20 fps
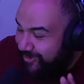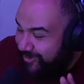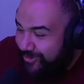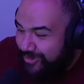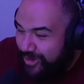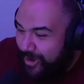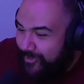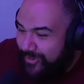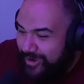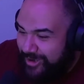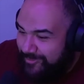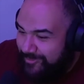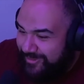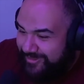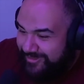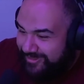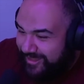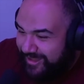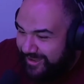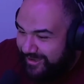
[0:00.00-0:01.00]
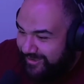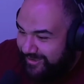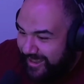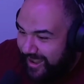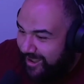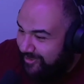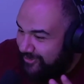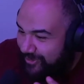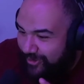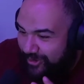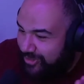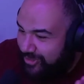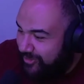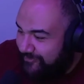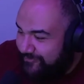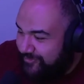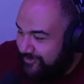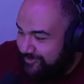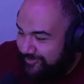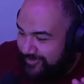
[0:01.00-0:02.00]
they were nowhere to be seen. Now they're all
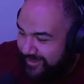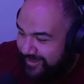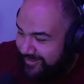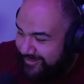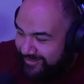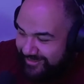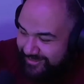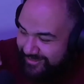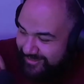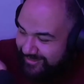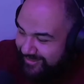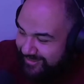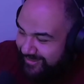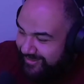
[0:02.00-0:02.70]
over the place.